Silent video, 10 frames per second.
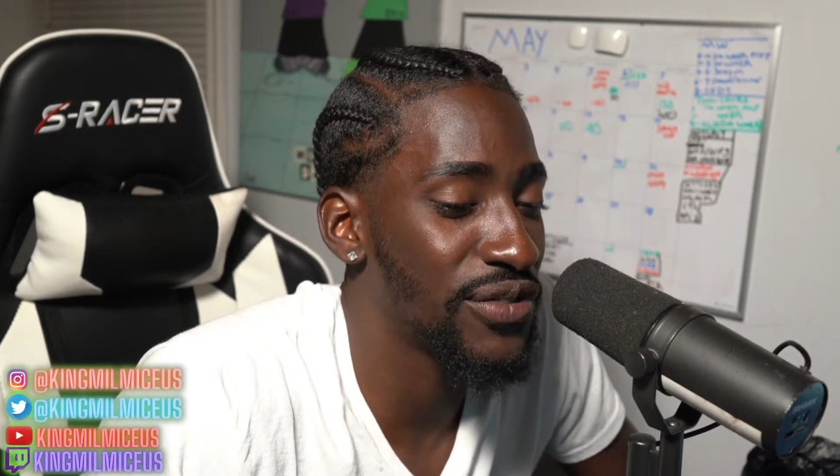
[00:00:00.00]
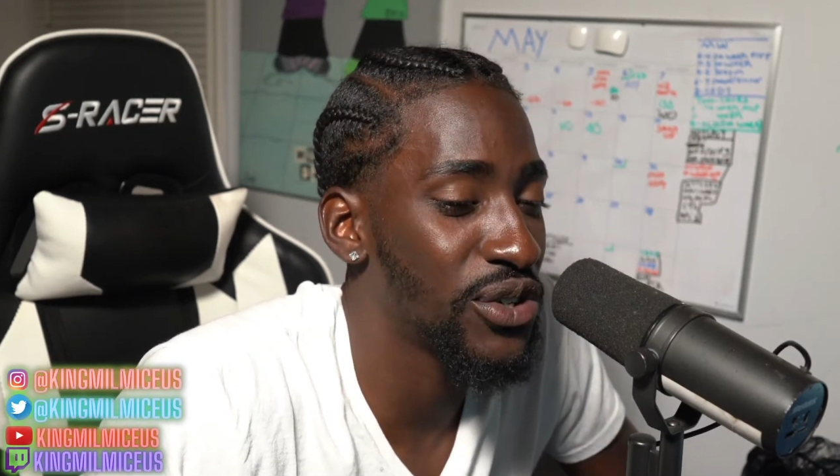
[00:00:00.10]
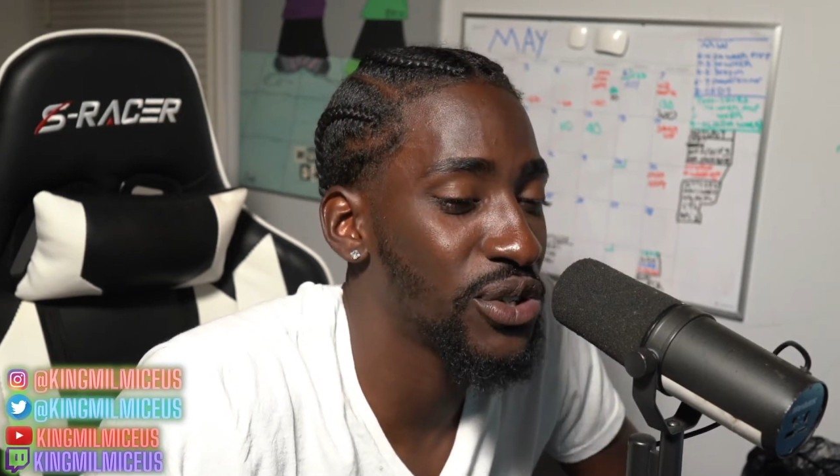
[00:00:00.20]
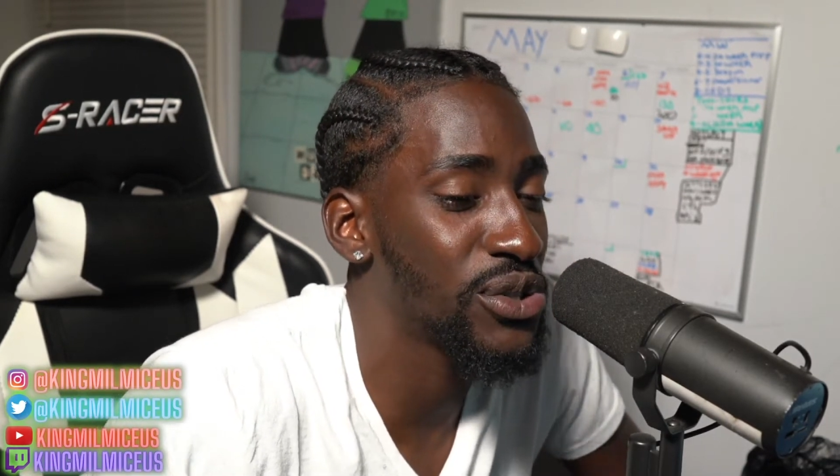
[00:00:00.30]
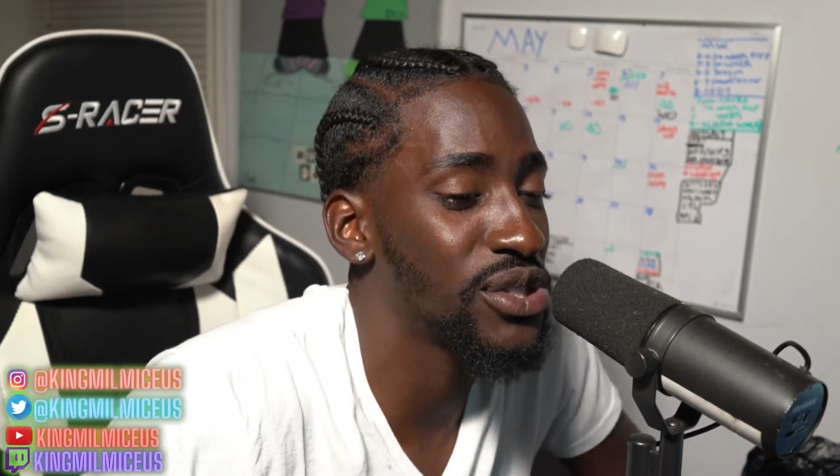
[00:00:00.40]

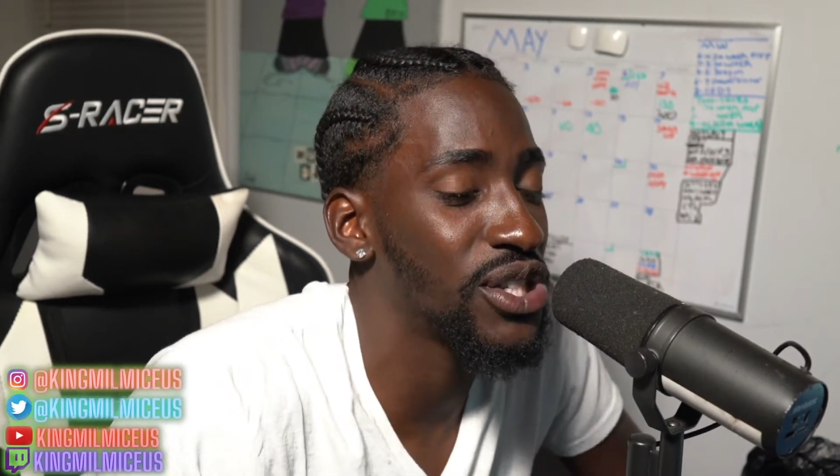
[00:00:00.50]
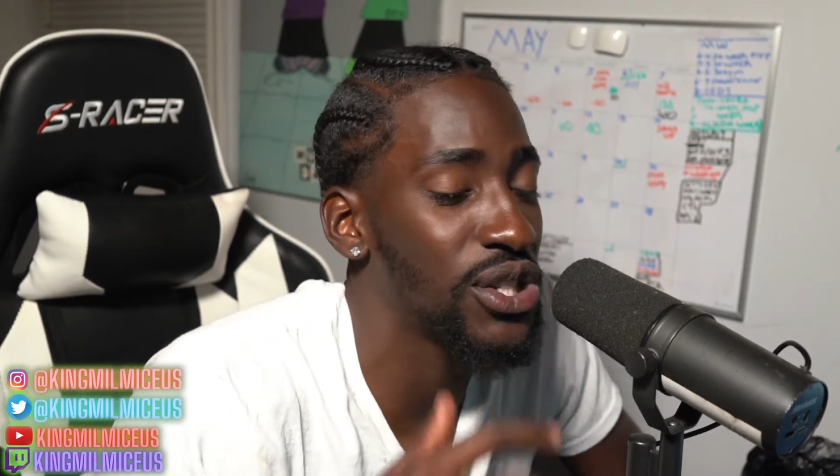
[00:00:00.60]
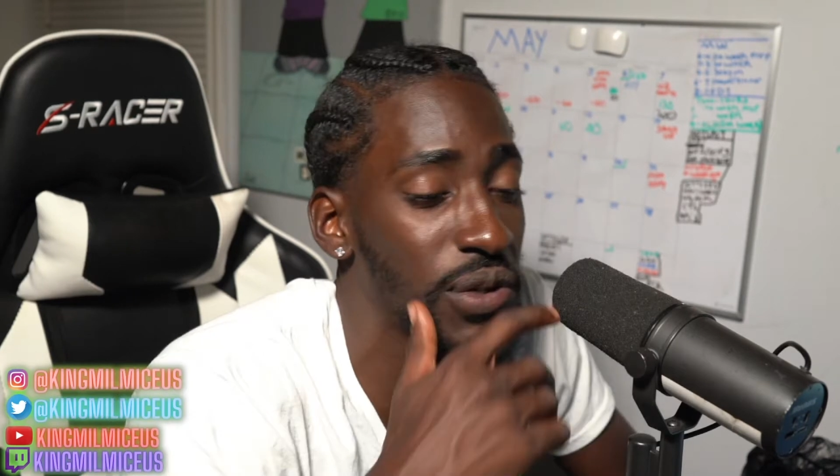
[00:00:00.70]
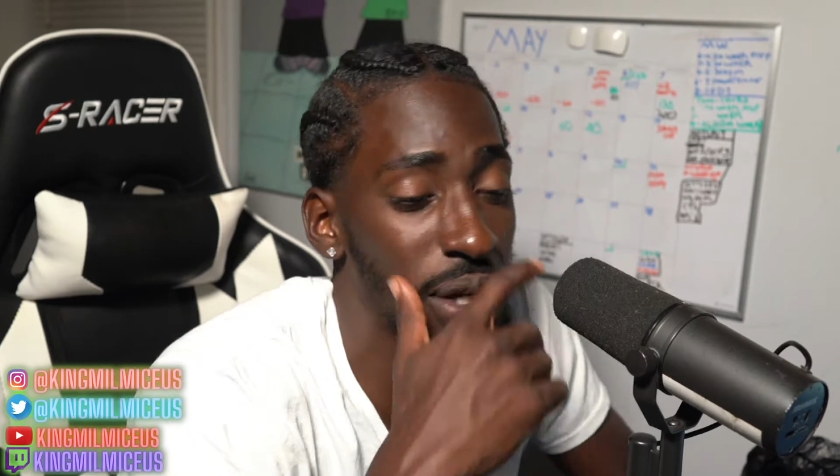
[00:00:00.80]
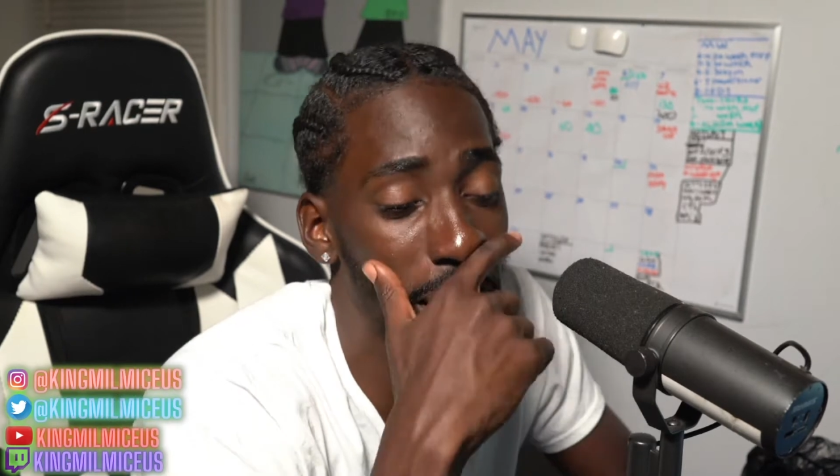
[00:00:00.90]
views in
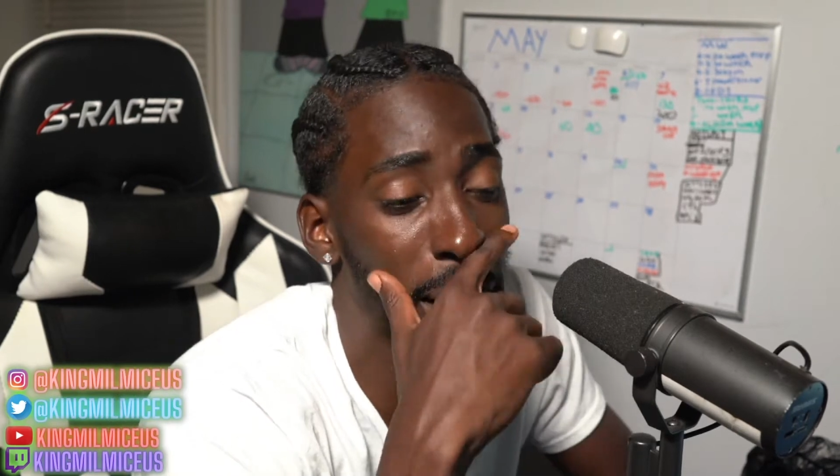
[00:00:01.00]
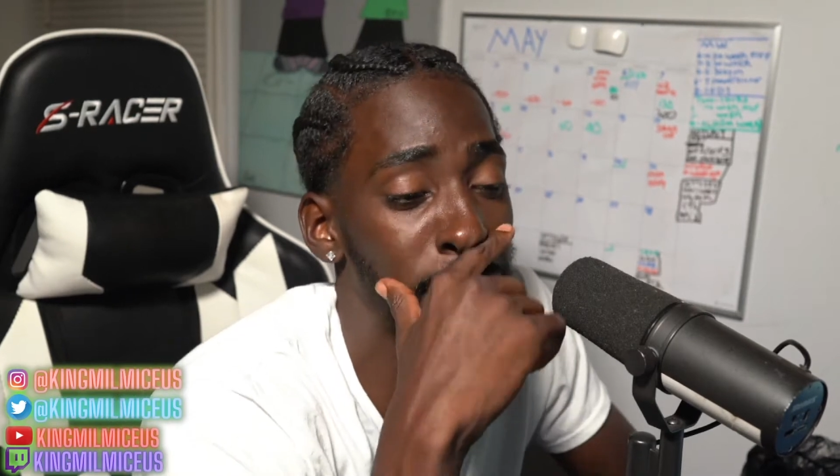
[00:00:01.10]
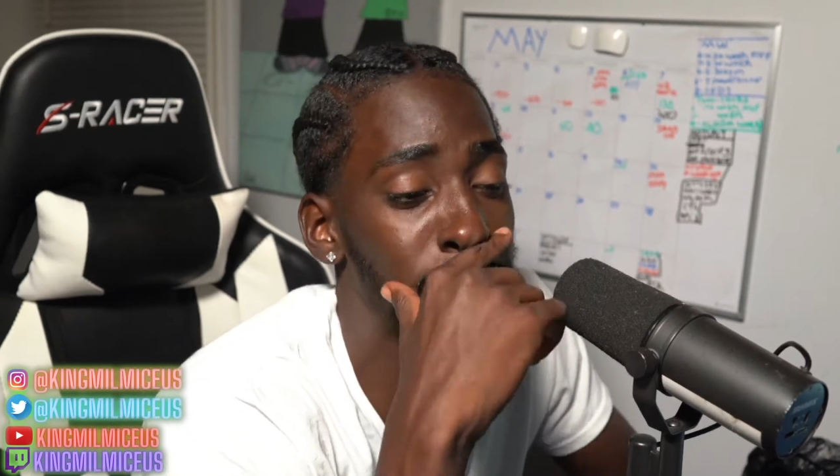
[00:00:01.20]
3 days.